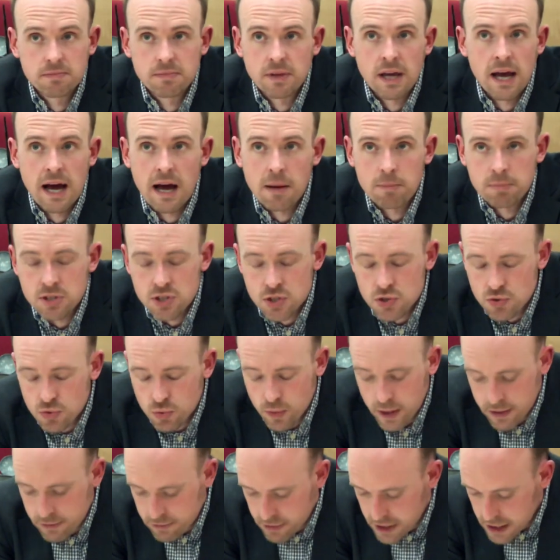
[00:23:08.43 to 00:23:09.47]
They happen
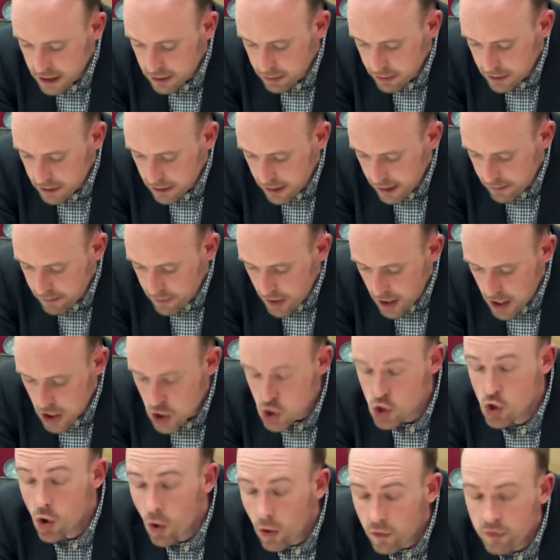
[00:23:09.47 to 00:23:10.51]
so infrequently.
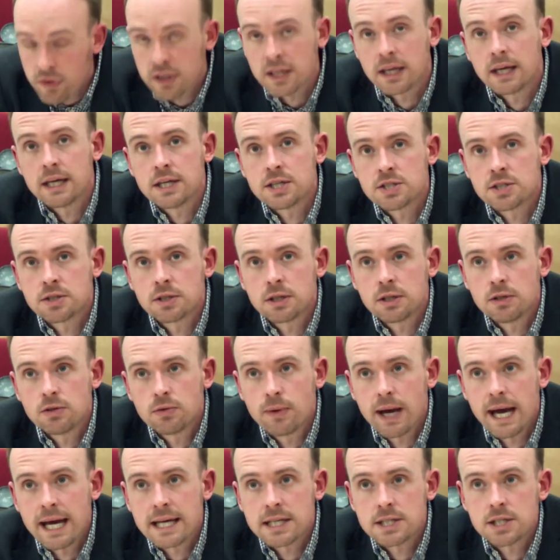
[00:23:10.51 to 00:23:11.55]
Not the case in
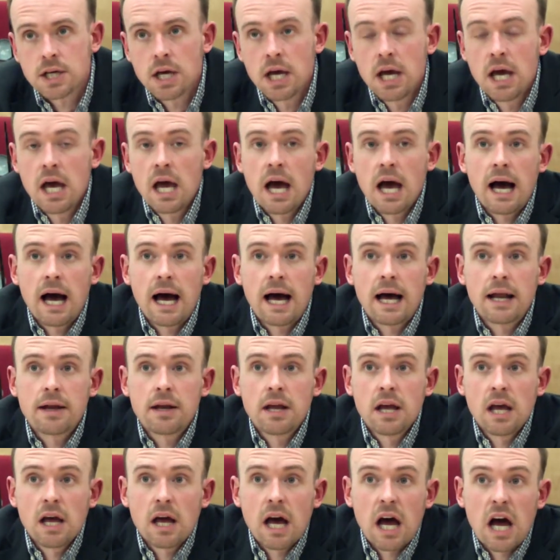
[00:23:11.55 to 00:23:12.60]
the US.
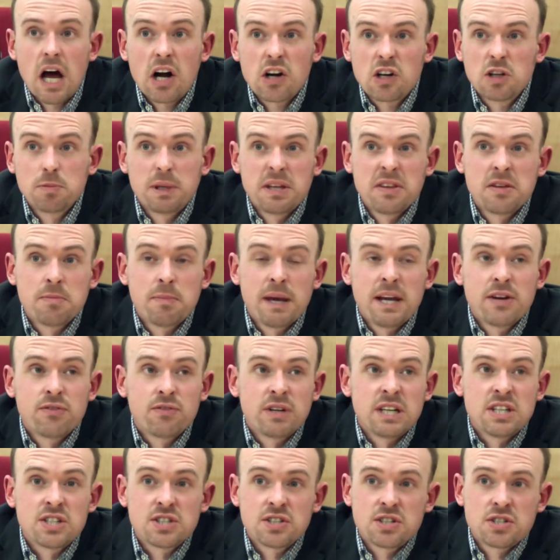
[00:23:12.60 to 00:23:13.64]
And arguably the main
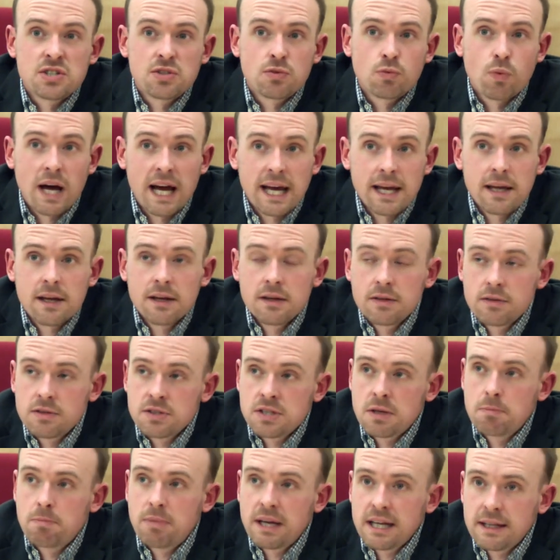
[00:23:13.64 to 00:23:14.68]
reason as to why
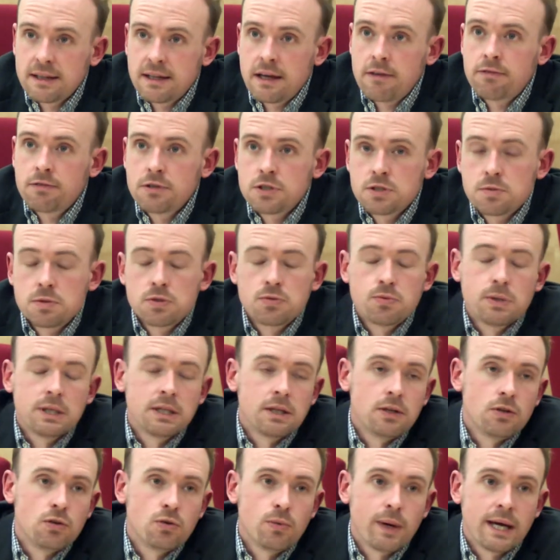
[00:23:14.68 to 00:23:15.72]
there's a big difference
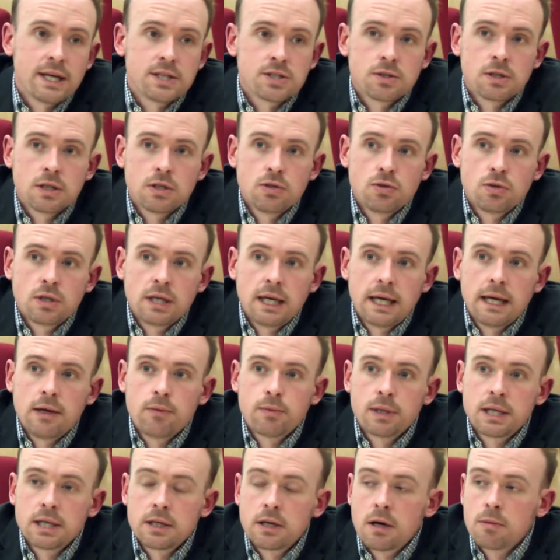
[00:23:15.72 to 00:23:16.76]
between the US and the
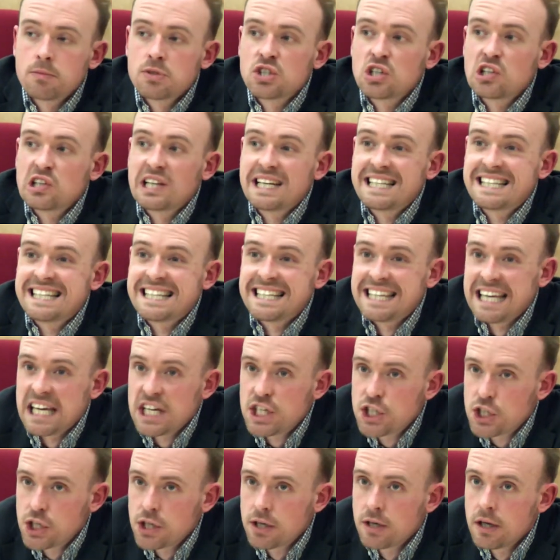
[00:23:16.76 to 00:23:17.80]
UK when it comes to
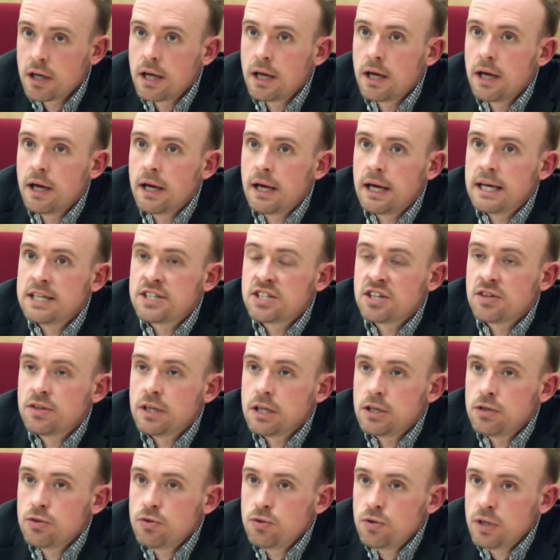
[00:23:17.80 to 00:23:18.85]
litigation is in
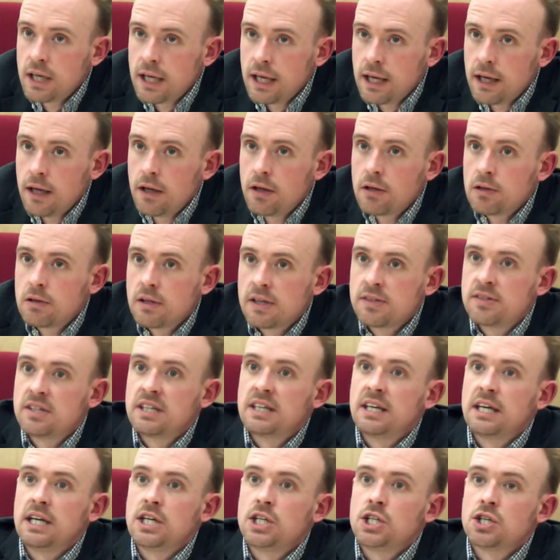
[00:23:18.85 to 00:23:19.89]
the UK,
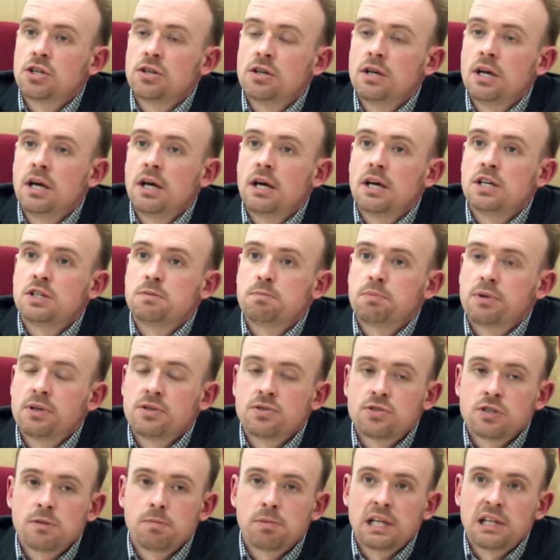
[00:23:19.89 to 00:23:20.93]
litigation is
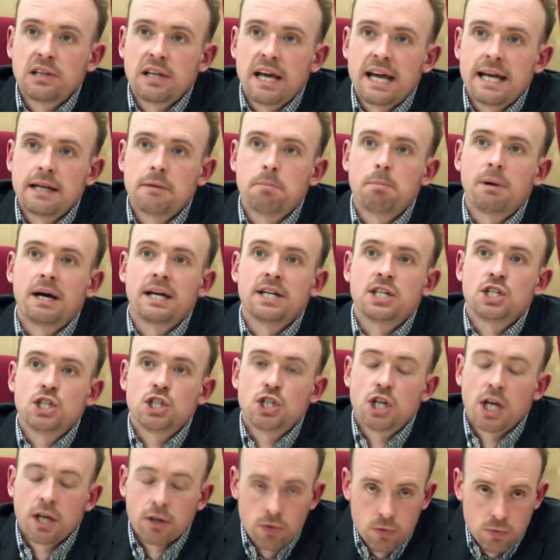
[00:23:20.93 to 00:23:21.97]
principally led by
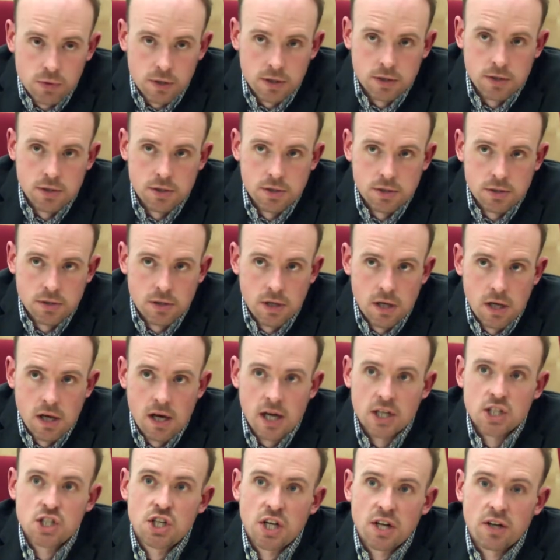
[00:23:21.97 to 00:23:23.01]
shareholders.
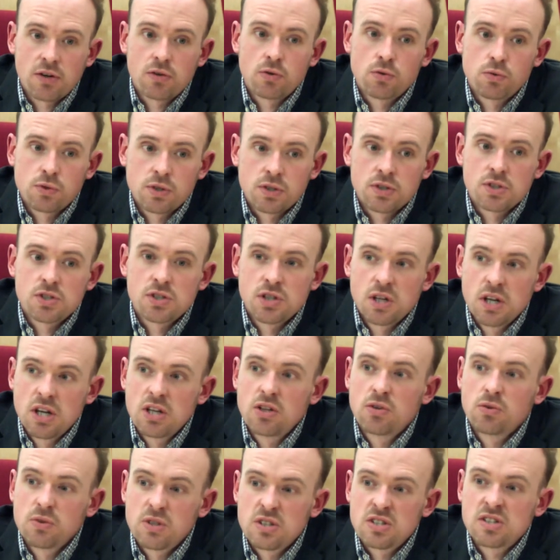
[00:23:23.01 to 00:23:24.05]
And shareholders
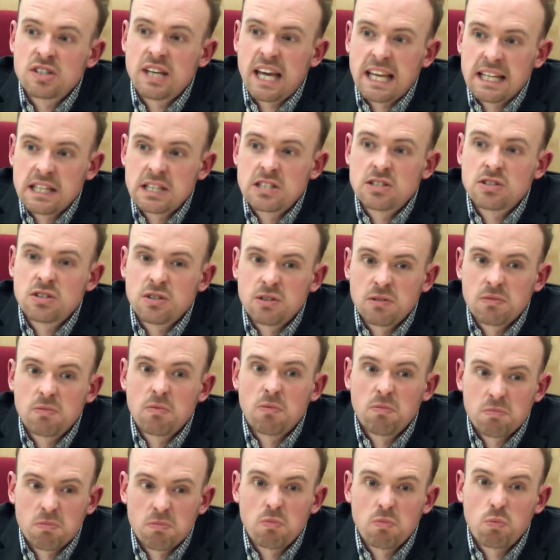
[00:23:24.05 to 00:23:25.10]
don't tend to
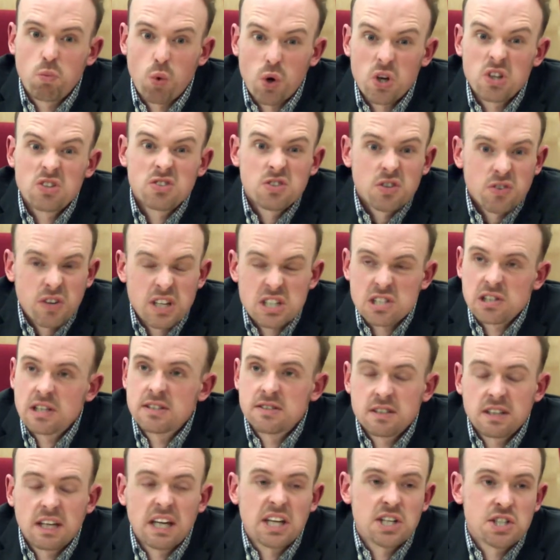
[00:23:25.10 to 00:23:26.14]
want to raise
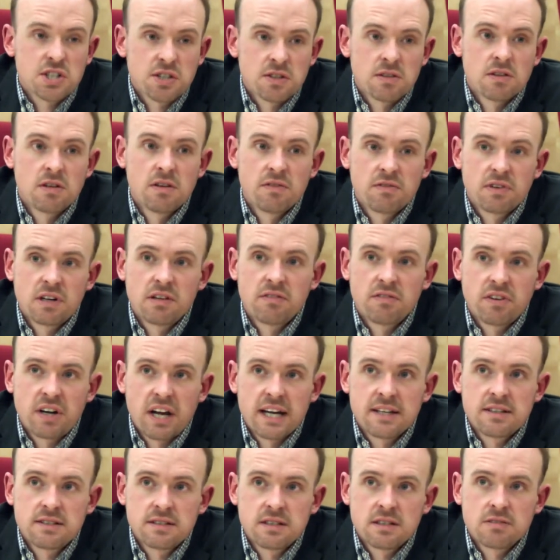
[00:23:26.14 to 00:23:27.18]
litigation for a
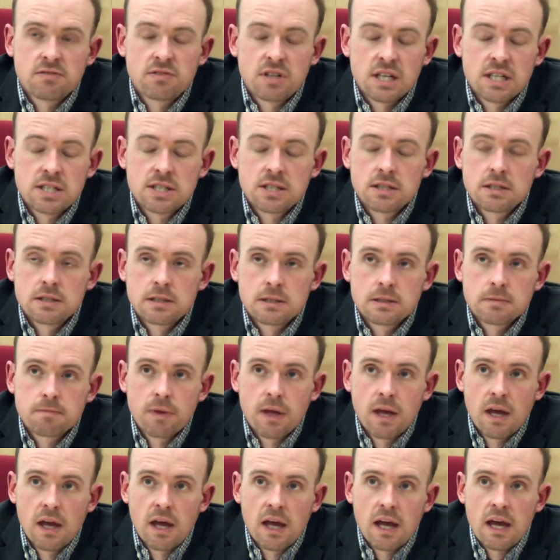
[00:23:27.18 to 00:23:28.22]
variety of reasons.
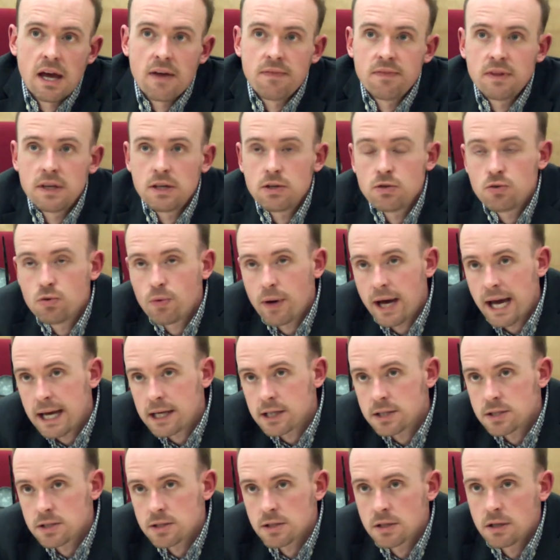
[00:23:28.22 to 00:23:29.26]
In the
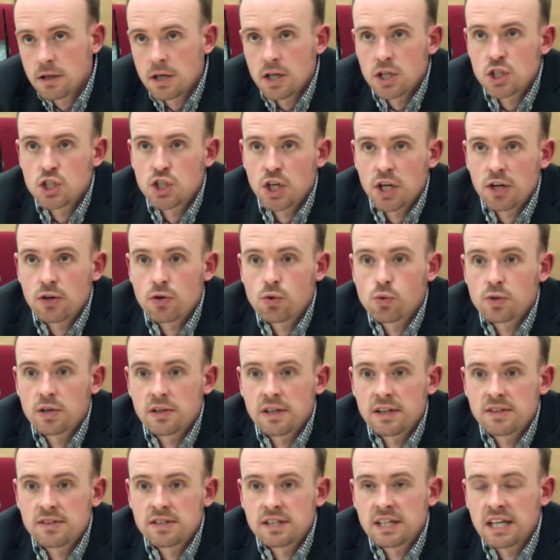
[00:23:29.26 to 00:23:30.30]
US,
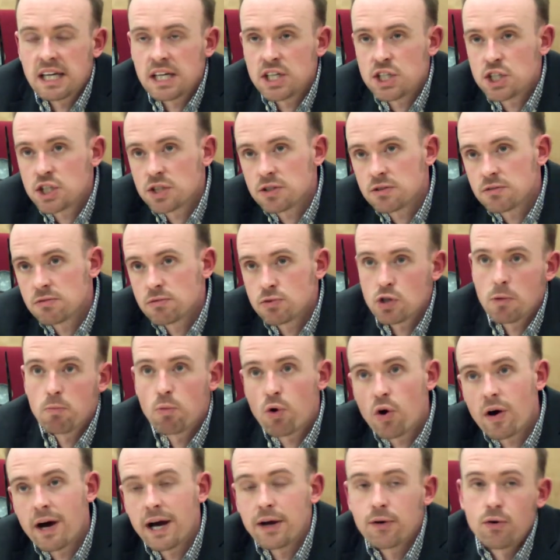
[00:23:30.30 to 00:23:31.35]
shareholder litigation,
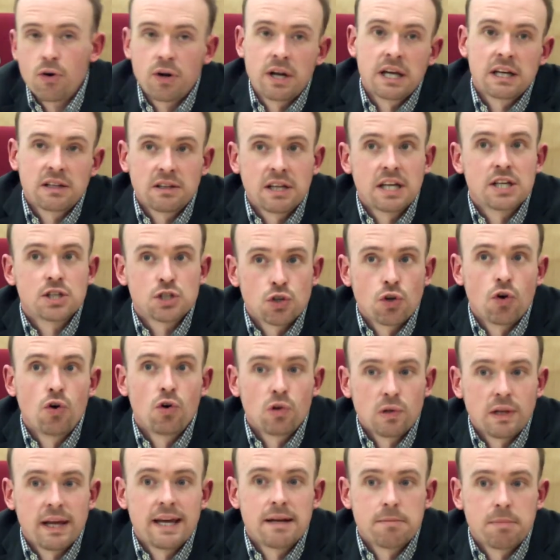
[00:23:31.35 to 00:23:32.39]
somewhat ironically, is
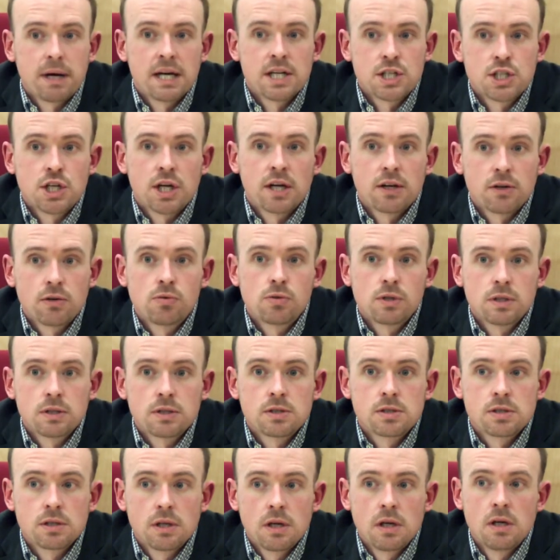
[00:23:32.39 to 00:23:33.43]
not led by
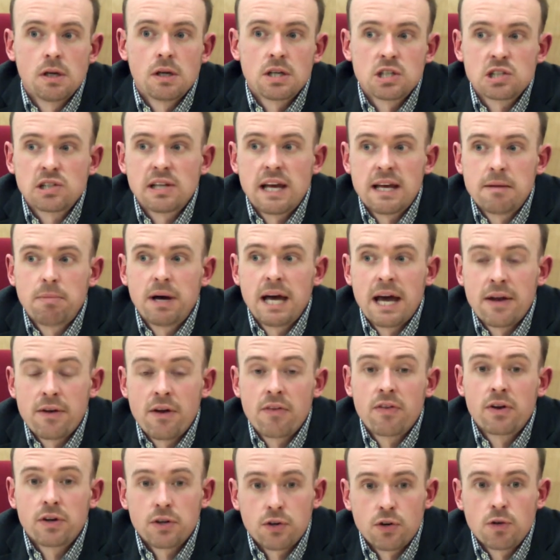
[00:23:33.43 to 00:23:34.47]
shareholders. It's led by
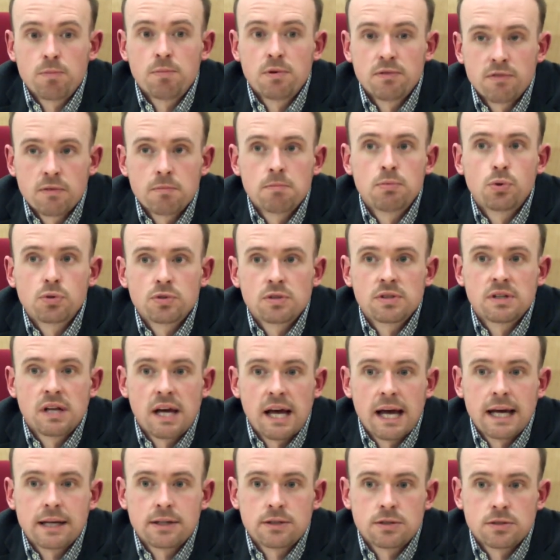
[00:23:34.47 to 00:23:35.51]
another group of
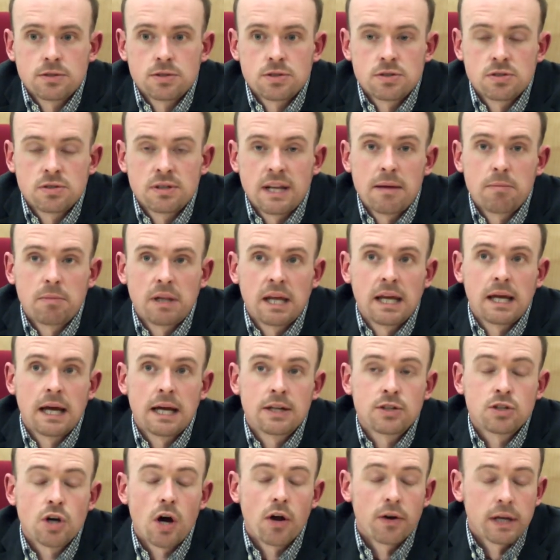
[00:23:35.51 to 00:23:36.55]
important actors, namely
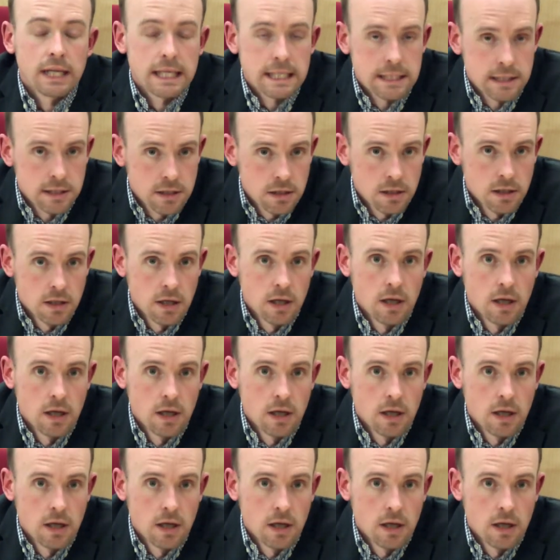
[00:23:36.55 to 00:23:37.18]
attorneys.